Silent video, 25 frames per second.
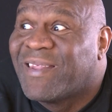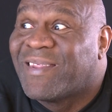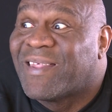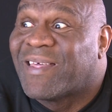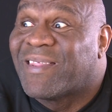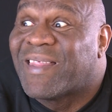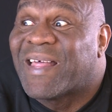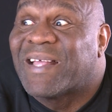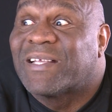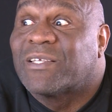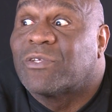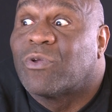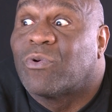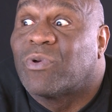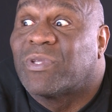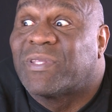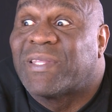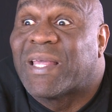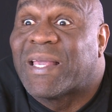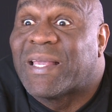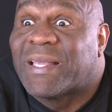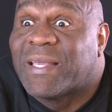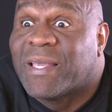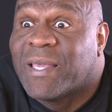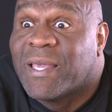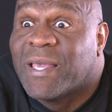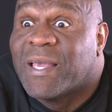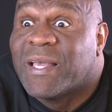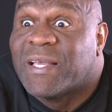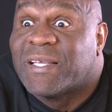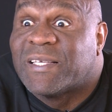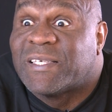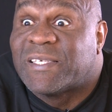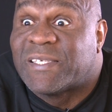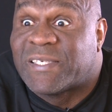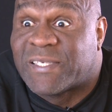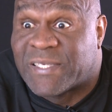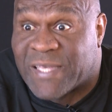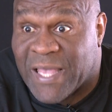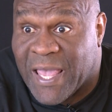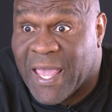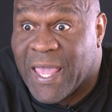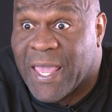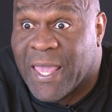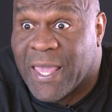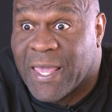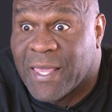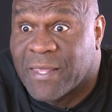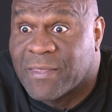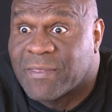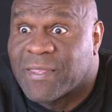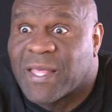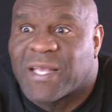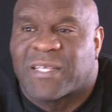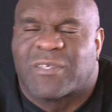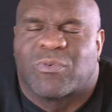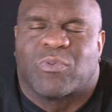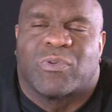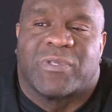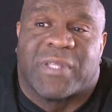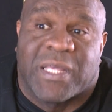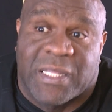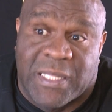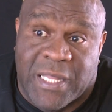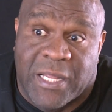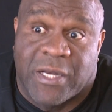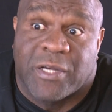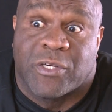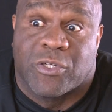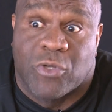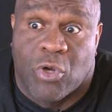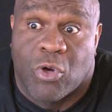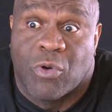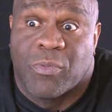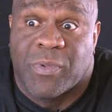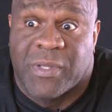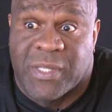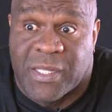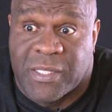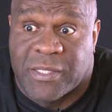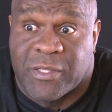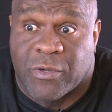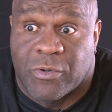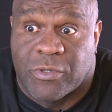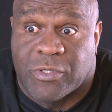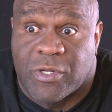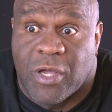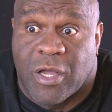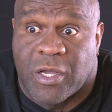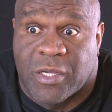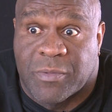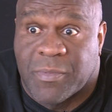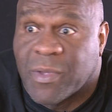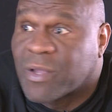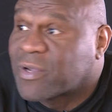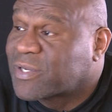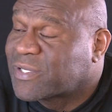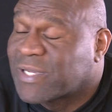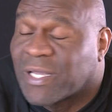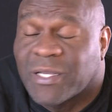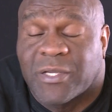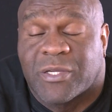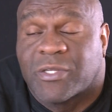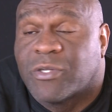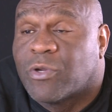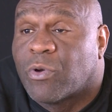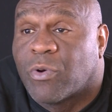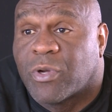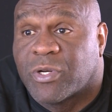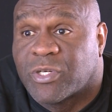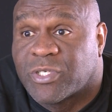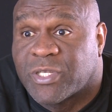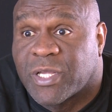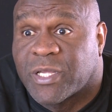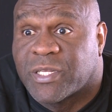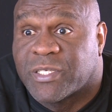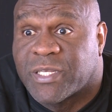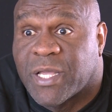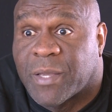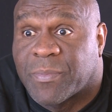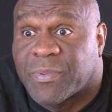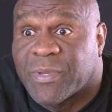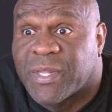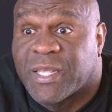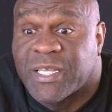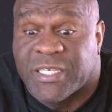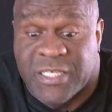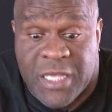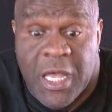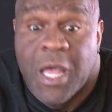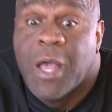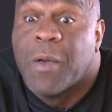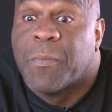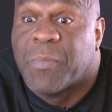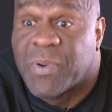Now that's not what they said, that's what the letter told me that they were talking about, because I could not understand Japanese,